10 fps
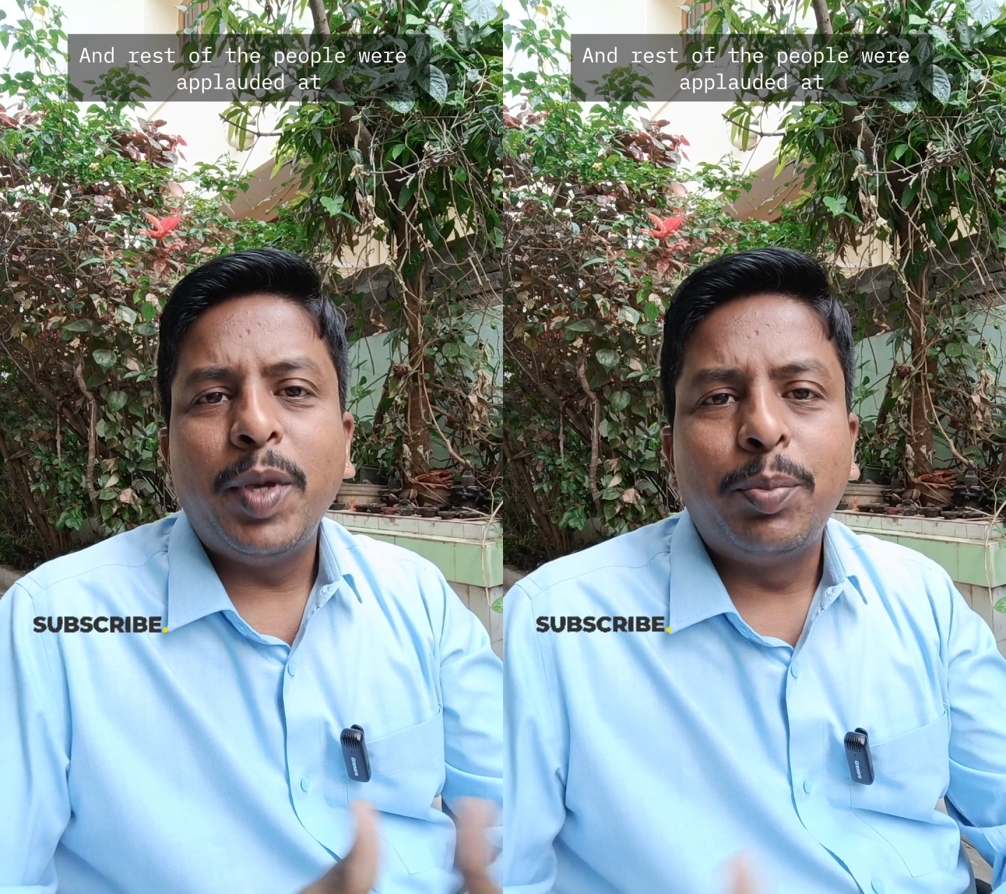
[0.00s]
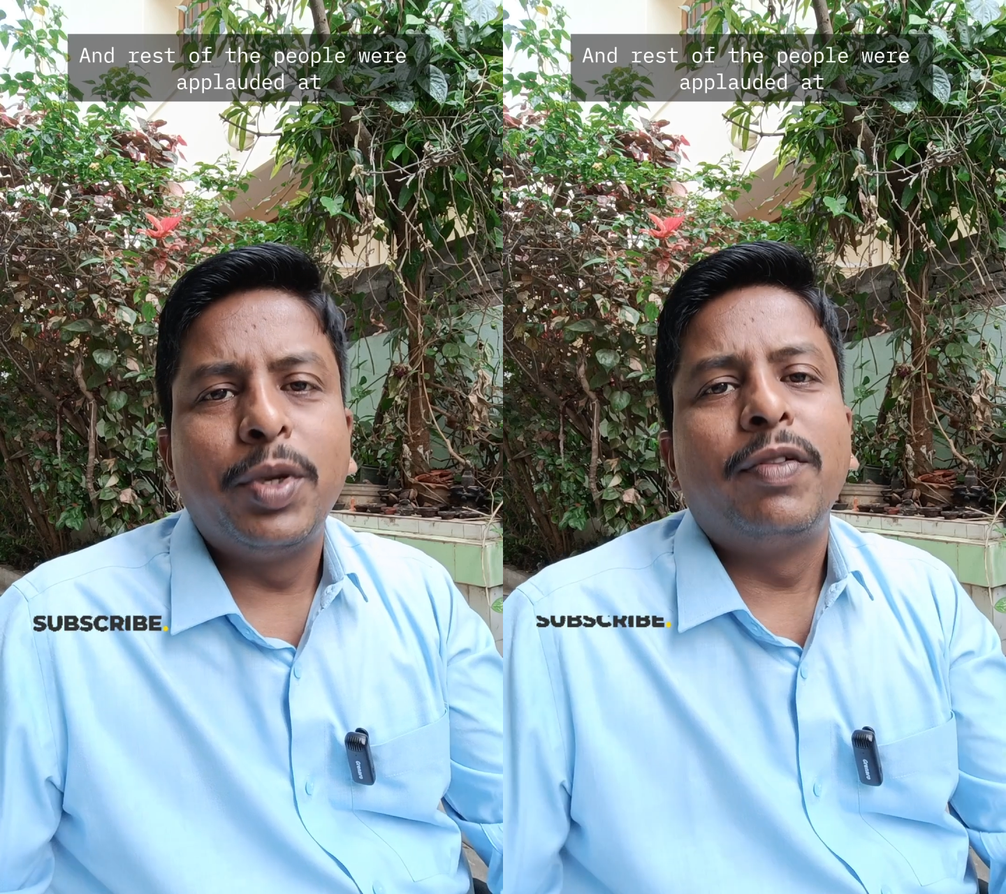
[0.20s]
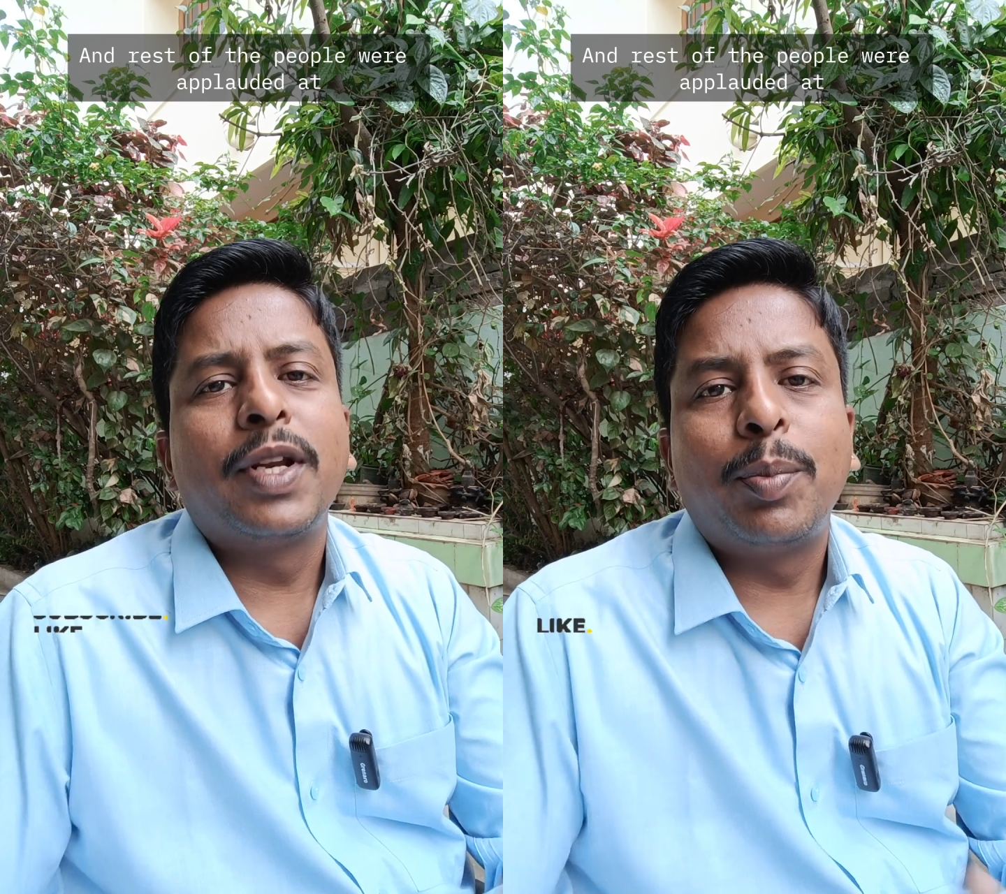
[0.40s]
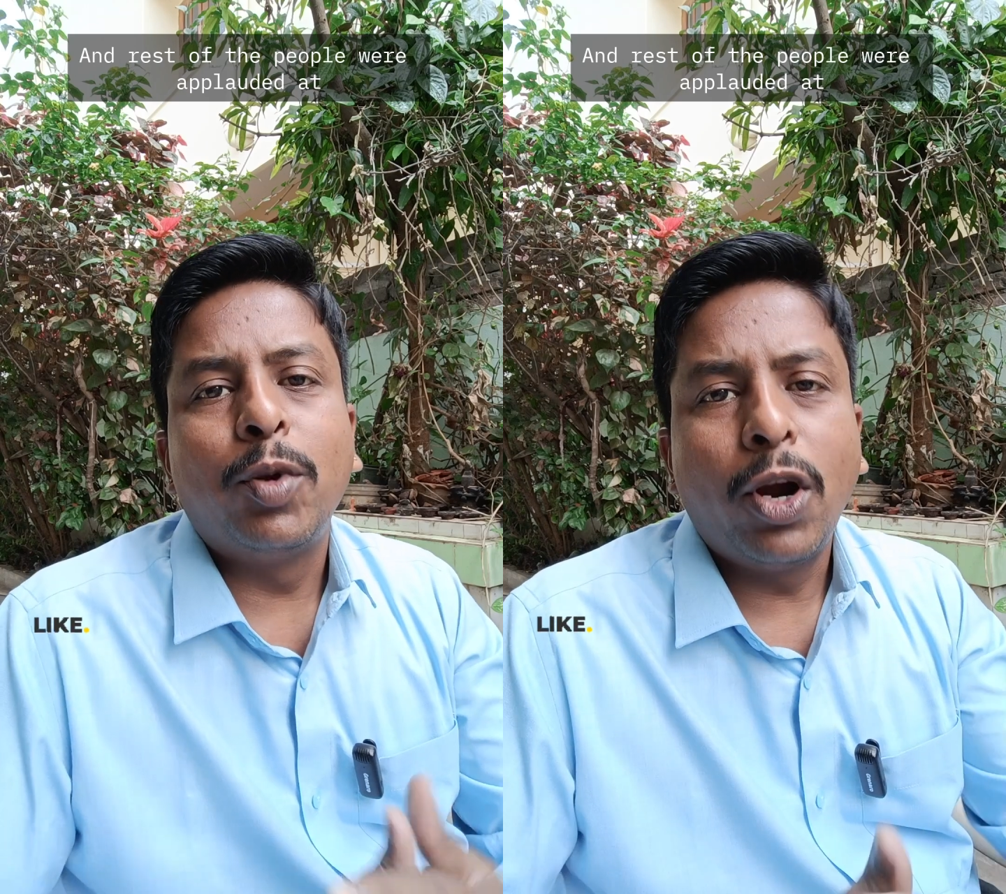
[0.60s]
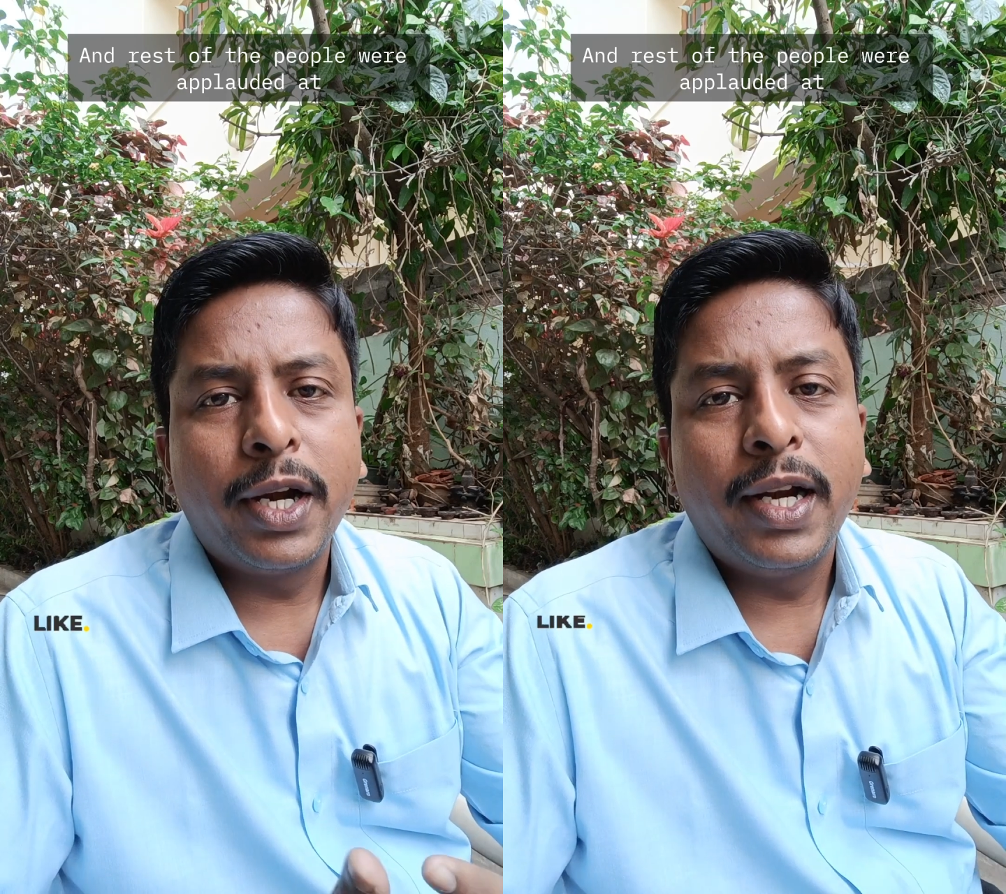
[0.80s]
the people were
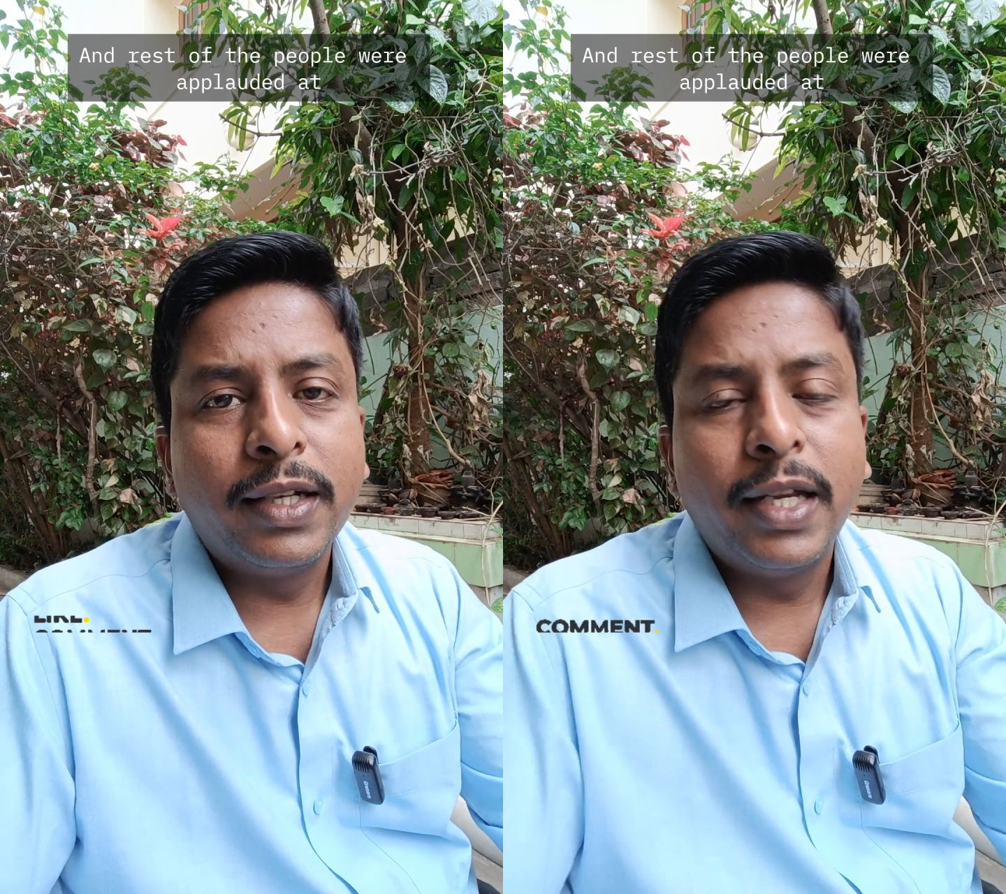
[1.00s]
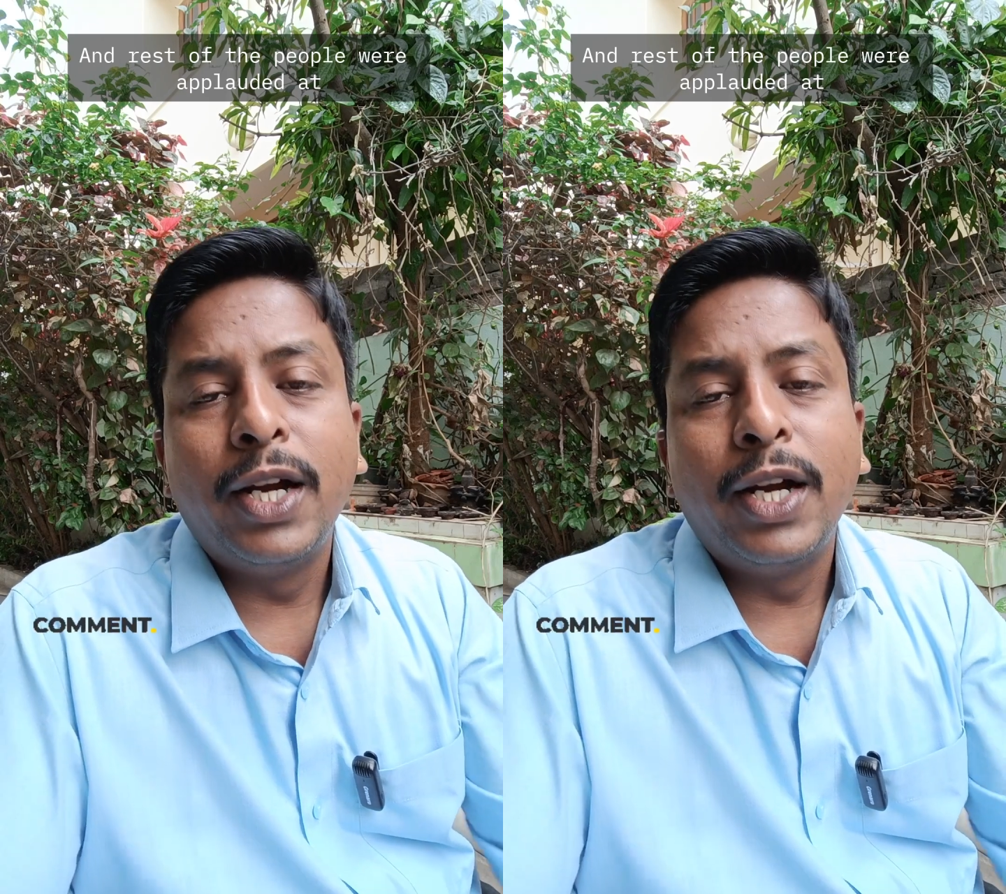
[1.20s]
applauded at